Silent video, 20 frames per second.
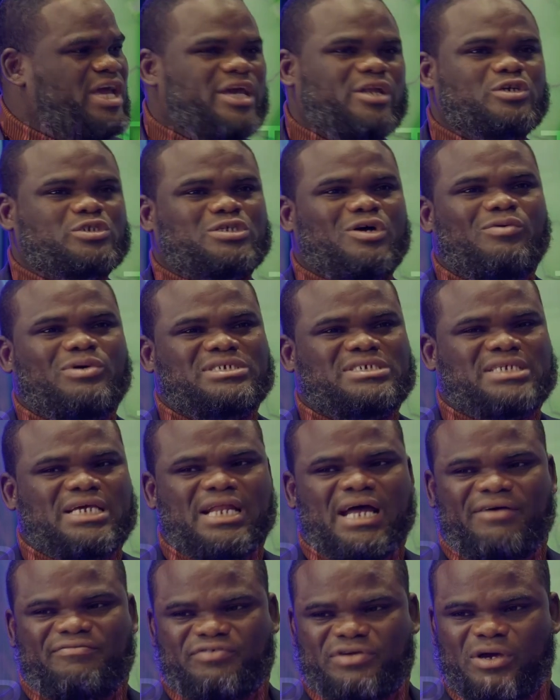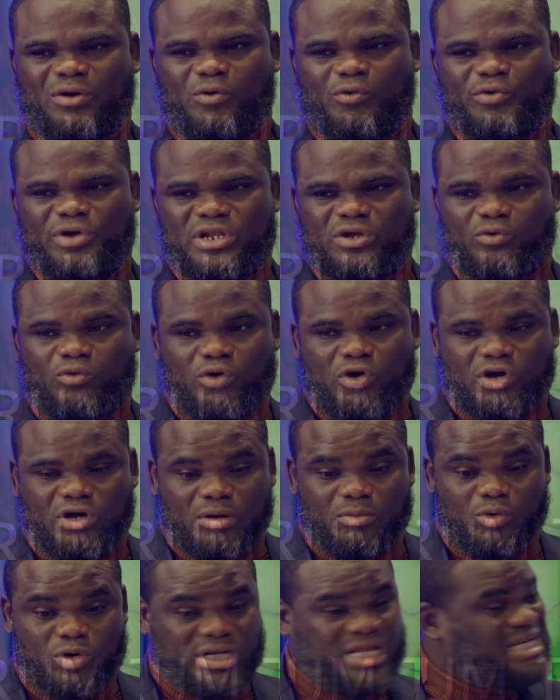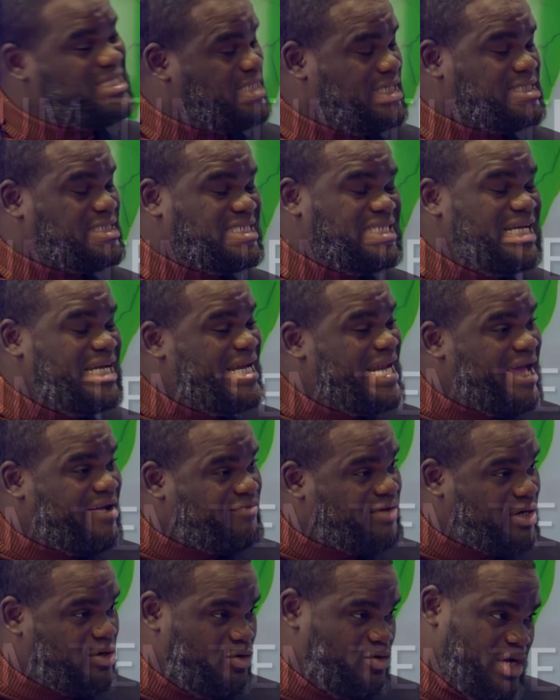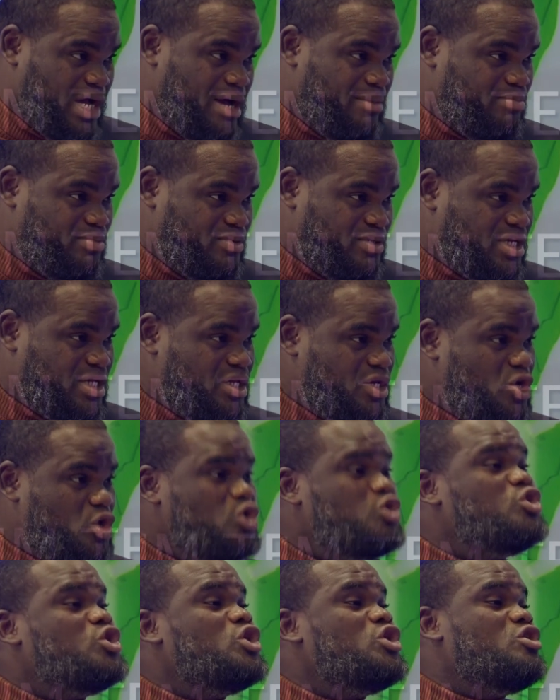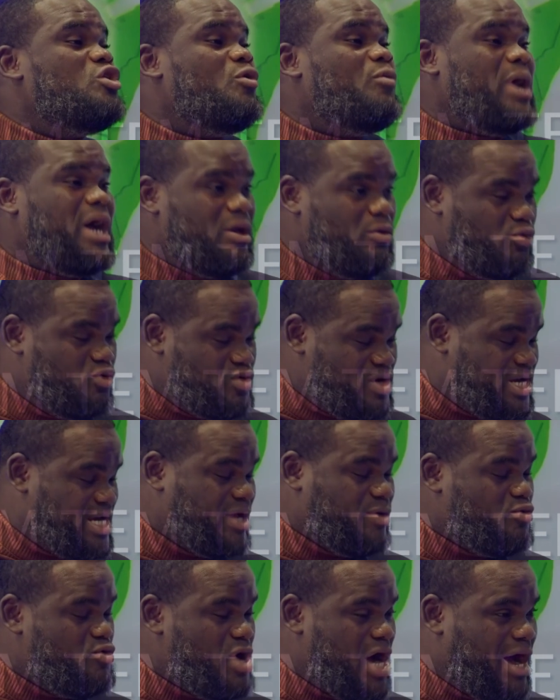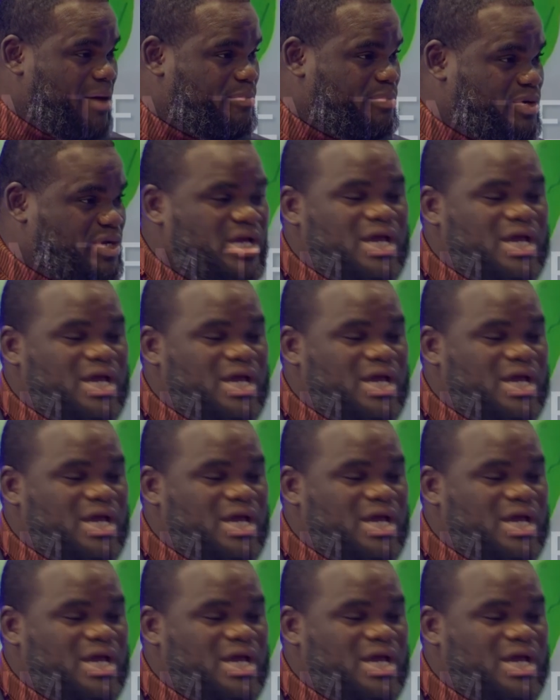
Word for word: You know, someone said Africa will win the World Cup one day. I said it's never going to happen. Do you know why it won't, it won't happen?